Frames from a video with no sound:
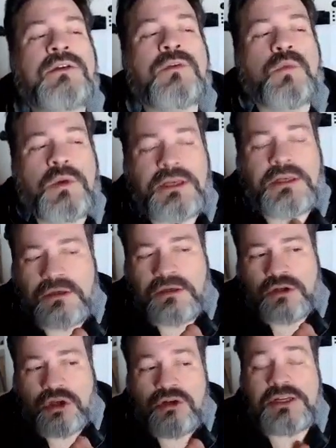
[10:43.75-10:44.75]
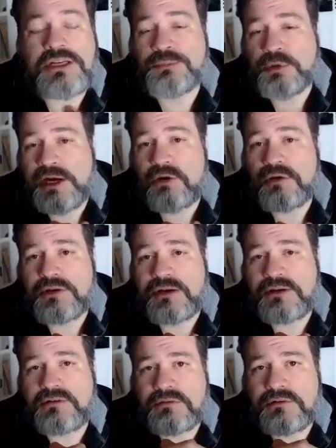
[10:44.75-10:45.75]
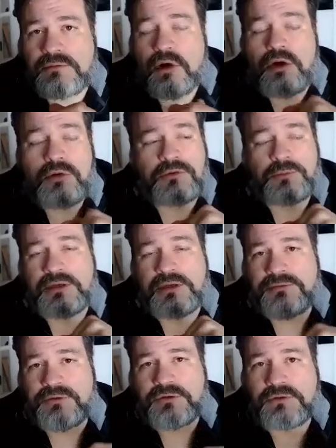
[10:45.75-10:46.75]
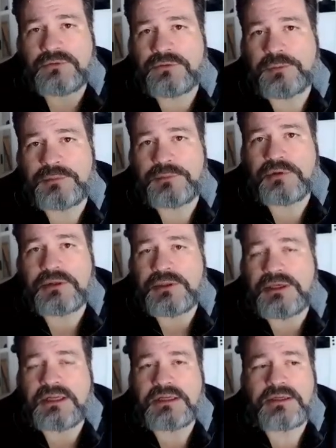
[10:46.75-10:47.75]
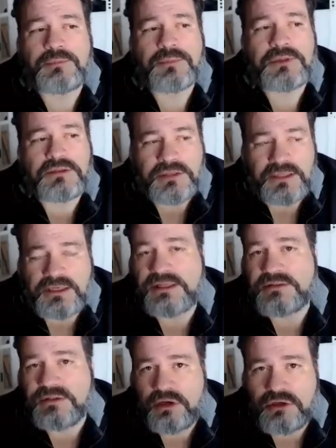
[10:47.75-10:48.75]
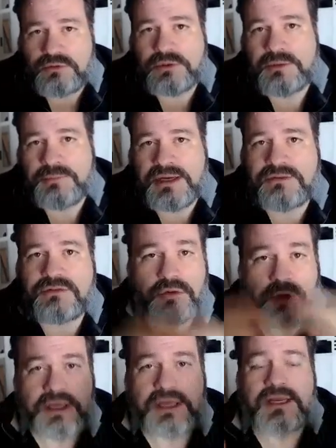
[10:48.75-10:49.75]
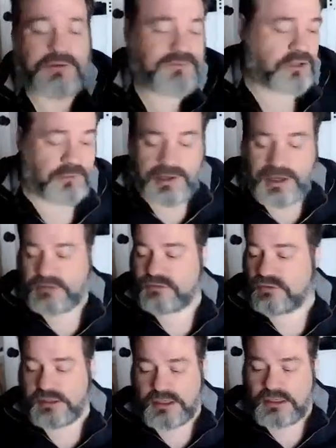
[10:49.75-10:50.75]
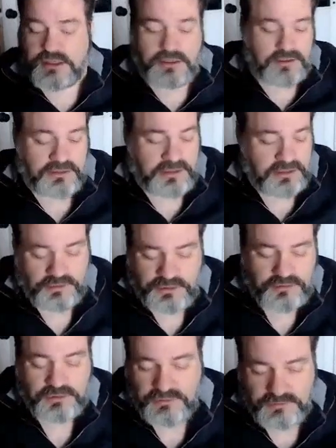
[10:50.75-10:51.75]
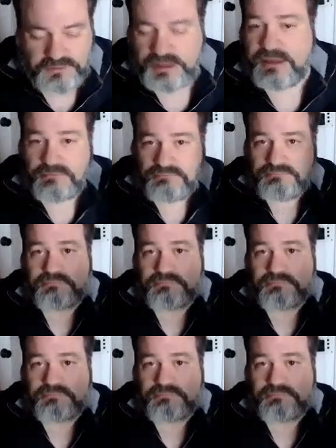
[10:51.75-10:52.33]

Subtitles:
When learning to prioritize has always been difficult for people in the beginning, but yeah, that's a hard one to master. And if you can master it, you can say,